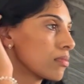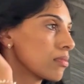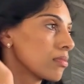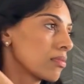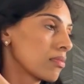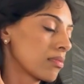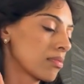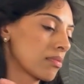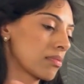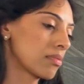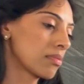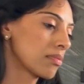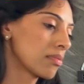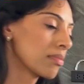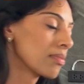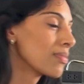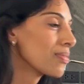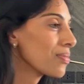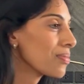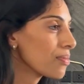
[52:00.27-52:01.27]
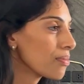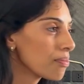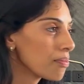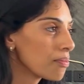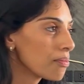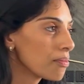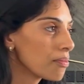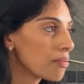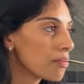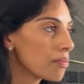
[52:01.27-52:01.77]

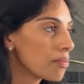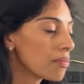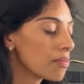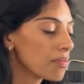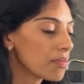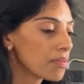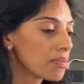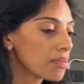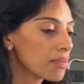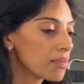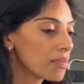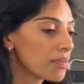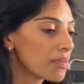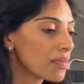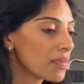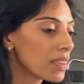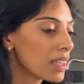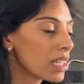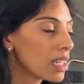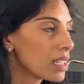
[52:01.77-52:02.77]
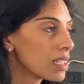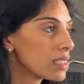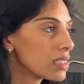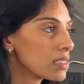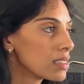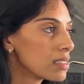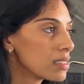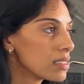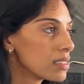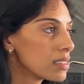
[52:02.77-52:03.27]

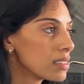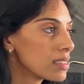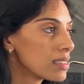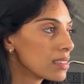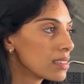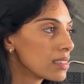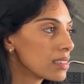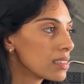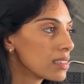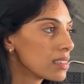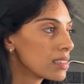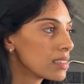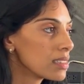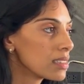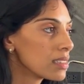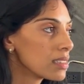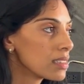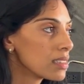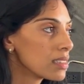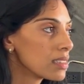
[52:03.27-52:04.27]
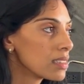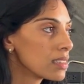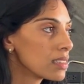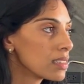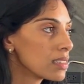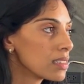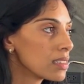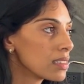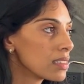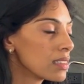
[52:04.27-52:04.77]

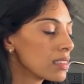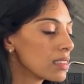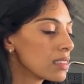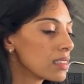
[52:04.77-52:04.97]
[no speech]